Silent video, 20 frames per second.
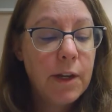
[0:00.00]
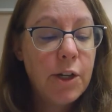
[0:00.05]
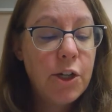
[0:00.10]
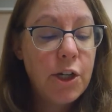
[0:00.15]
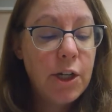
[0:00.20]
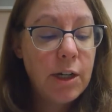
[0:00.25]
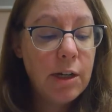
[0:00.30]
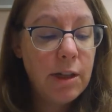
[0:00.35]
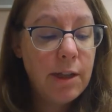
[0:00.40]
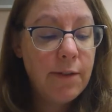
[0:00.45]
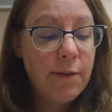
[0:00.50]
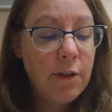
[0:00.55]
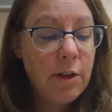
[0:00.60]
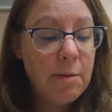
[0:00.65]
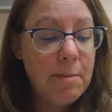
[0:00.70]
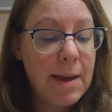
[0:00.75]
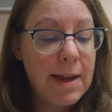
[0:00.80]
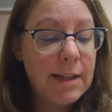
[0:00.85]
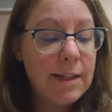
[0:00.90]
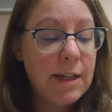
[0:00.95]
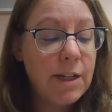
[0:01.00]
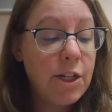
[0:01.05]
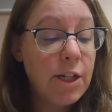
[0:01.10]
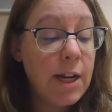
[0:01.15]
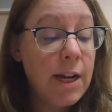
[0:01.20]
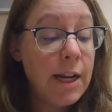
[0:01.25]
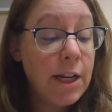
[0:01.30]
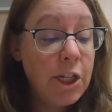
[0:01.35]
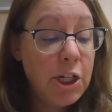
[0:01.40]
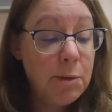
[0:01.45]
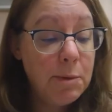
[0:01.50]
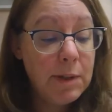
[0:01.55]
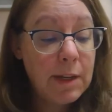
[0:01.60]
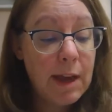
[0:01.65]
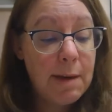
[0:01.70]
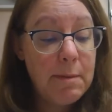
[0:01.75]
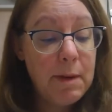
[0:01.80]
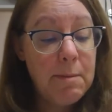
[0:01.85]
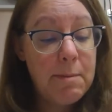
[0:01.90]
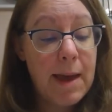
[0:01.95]
She delivered the message, and as she was
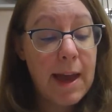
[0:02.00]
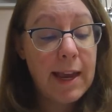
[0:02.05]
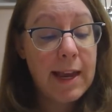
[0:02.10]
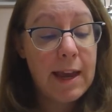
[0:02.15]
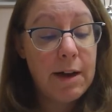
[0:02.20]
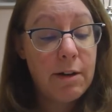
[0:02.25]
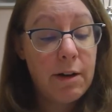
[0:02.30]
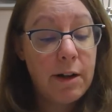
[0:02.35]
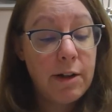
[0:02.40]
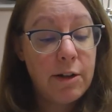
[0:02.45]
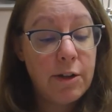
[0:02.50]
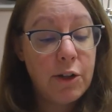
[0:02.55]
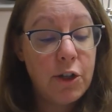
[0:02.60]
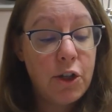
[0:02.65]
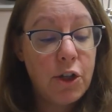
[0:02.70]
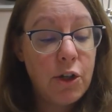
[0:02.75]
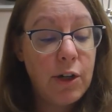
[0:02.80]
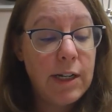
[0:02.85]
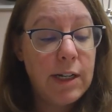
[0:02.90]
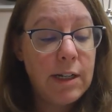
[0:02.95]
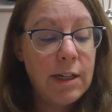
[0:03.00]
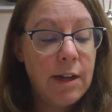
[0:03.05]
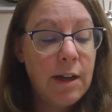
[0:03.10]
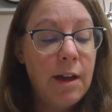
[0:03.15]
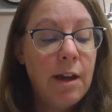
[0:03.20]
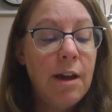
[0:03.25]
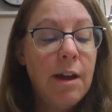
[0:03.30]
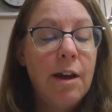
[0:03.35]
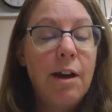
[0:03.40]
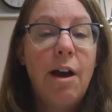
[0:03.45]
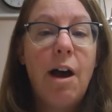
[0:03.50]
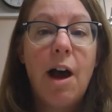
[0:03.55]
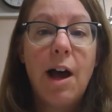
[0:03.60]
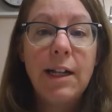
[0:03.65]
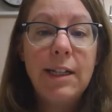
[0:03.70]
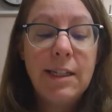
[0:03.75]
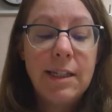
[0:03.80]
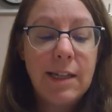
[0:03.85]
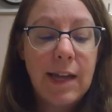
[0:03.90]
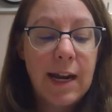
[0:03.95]
coming back out onto the street,
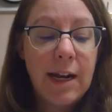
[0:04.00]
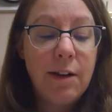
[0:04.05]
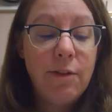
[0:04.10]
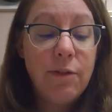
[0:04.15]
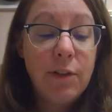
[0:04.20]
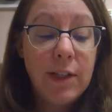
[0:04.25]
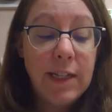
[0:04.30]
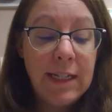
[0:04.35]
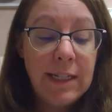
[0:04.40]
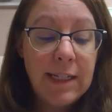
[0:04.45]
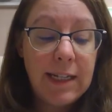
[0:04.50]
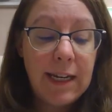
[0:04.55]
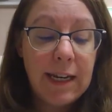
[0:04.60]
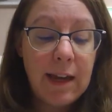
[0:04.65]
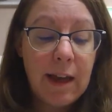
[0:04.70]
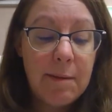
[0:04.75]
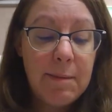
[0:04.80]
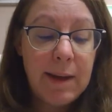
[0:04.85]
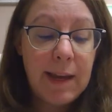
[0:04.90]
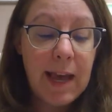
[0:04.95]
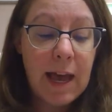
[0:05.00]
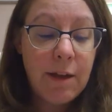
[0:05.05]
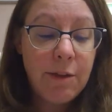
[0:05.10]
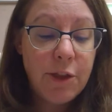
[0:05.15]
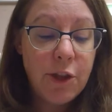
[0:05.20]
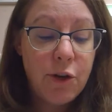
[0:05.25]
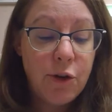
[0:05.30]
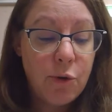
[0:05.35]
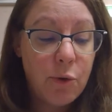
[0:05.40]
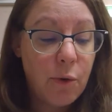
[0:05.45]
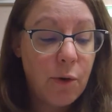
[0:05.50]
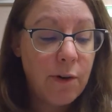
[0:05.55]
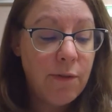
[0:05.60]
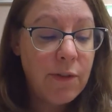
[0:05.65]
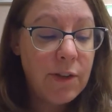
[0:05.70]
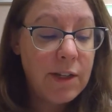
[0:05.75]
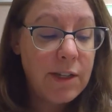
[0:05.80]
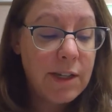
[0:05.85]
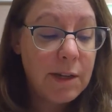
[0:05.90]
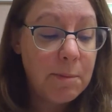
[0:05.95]
caught sight of Lizzie coming out the door
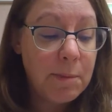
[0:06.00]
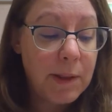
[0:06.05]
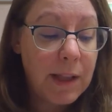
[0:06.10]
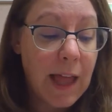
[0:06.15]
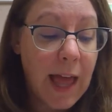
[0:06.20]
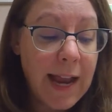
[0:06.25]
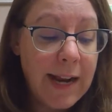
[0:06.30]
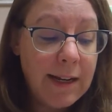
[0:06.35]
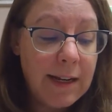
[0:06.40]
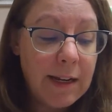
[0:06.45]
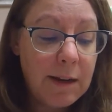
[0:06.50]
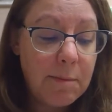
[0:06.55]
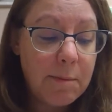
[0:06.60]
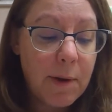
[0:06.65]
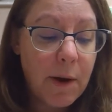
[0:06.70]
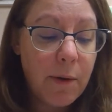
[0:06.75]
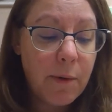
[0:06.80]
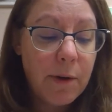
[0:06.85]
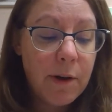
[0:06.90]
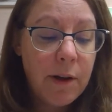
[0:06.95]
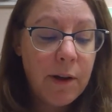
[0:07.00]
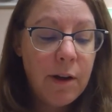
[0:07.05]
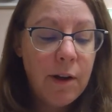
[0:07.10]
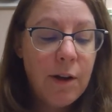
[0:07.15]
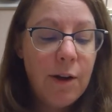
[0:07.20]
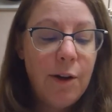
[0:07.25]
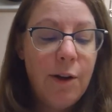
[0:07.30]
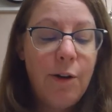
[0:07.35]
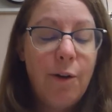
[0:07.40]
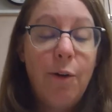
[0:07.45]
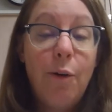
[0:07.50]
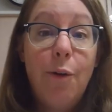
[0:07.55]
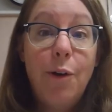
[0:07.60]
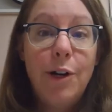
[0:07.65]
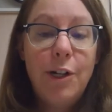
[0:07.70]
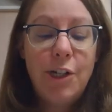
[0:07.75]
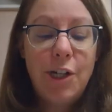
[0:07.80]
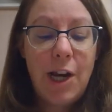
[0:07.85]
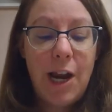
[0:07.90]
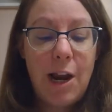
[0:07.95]
of the supply depot. Her
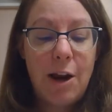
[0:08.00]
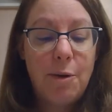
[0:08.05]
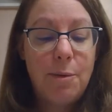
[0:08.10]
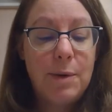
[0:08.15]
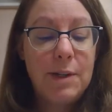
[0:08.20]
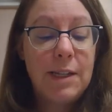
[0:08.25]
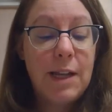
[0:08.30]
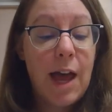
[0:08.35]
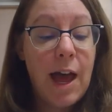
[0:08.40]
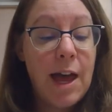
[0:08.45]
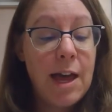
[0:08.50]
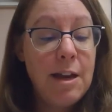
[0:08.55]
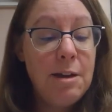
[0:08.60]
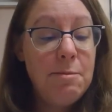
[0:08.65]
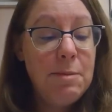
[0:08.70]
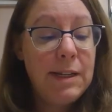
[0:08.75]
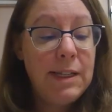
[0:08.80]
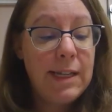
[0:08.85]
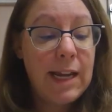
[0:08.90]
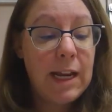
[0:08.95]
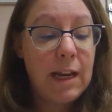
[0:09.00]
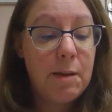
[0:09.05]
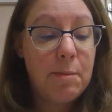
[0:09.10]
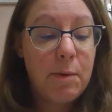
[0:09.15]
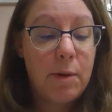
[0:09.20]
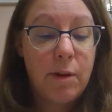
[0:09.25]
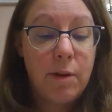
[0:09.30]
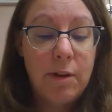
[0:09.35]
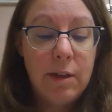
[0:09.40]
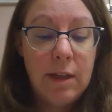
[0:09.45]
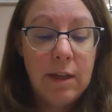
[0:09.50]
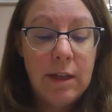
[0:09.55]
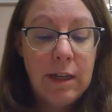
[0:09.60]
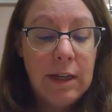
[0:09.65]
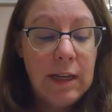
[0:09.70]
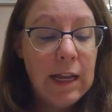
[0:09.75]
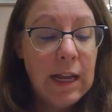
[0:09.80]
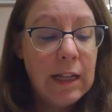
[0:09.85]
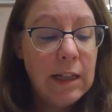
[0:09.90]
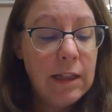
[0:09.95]
orange hair was unmistakable.
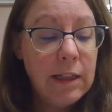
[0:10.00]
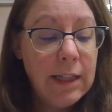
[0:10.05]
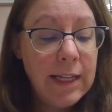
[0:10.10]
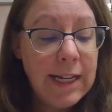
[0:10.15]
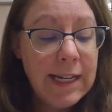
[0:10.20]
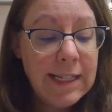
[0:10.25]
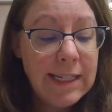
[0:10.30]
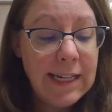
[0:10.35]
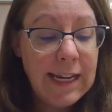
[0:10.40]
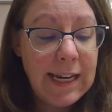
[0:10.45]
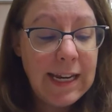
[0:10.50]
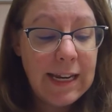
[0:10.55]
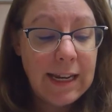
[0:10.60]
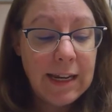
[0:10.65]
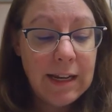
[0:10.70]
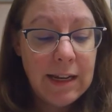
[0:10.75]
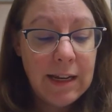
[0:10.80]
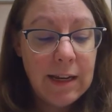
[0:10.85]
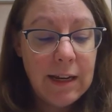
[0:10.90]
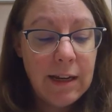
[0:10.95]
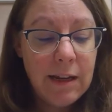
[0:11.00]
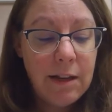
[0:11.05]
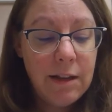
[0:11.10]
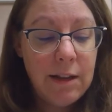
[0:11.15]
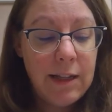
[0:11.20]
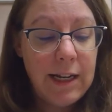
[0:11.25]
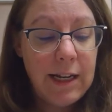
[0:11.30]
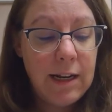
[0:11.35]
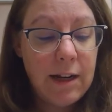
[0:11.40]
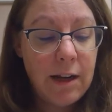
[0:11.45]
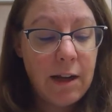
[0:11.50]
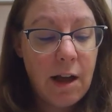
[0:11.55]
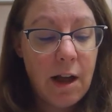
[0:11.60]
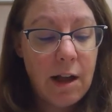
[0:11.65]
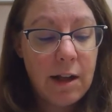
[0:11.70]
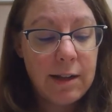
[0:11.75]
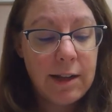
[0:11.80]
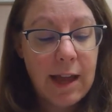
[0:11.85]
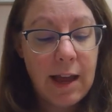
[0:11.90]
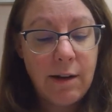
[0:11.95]
"Lizzie!" Lina
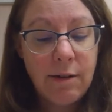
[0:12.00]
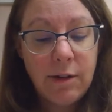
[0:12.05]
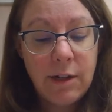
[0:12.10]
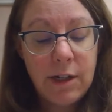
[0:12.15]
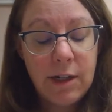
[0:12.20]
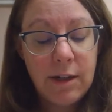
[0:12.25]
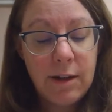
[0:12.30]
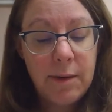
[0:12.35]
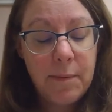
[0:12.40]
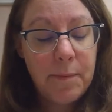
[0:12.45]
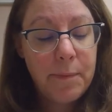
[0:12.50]
called out.